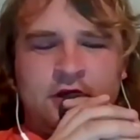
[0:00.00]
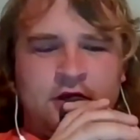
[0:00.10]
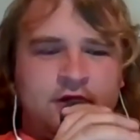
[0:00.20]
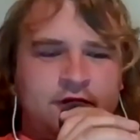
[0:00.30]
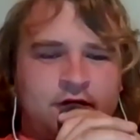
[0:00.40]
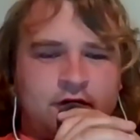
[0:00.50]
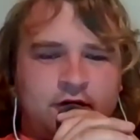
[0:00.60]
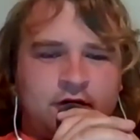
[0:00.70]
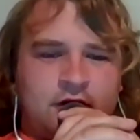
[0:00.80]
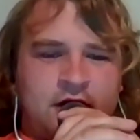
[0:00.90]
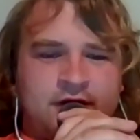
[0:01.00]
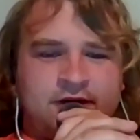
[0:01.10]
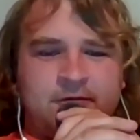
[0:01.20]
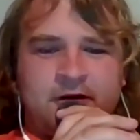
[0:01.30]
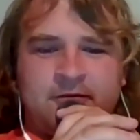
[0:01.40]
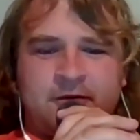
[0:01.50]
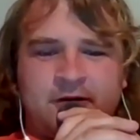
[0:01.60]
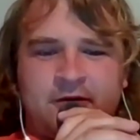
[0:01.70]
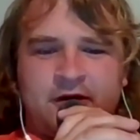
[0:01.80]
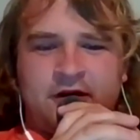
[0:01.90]
So I spent my
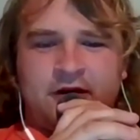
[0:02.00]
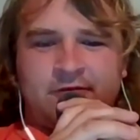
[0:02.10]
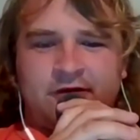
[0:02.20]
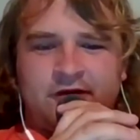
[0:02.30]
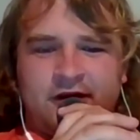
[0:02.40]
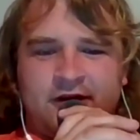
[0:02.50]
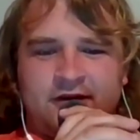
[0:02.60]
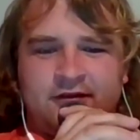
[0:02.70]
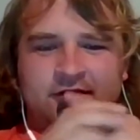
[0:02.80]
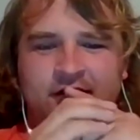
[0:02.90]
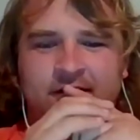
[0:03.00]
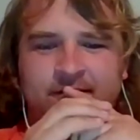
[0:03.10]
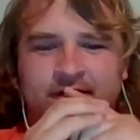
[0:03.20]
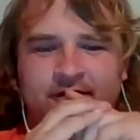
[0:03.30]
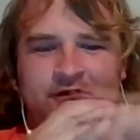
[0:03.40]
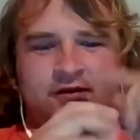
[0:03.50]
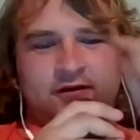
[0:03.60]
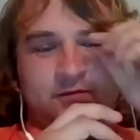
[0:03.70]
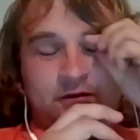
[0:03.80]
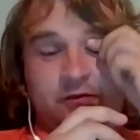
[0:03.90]
money on Mercedes. Obviously, I
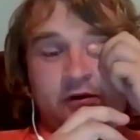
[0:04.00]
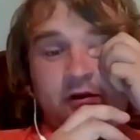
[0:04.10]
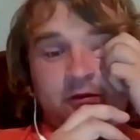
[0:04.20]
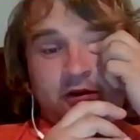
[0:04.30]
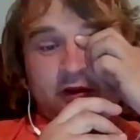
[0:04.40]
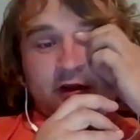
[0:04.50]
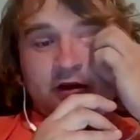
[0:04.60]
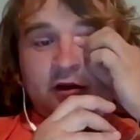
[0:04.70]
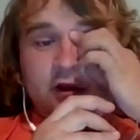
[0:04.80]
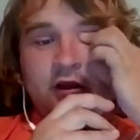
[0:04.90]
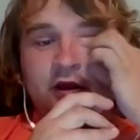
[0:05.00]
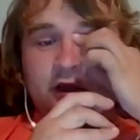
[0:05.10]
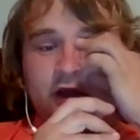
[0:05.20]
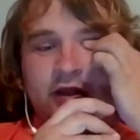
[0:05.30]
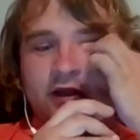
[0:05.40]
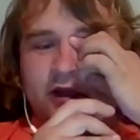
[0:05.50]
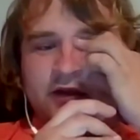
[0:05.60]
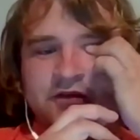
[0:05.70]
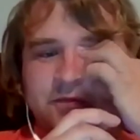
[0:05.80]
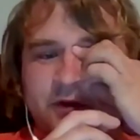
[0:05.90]
spent quite a bit there, and then I
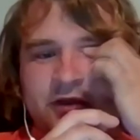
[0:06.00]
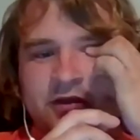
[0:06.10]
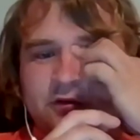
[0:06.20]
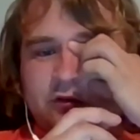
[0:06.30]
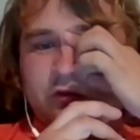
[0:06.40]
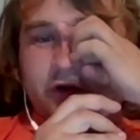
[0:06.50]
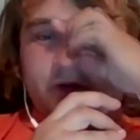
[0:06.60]
spent quite a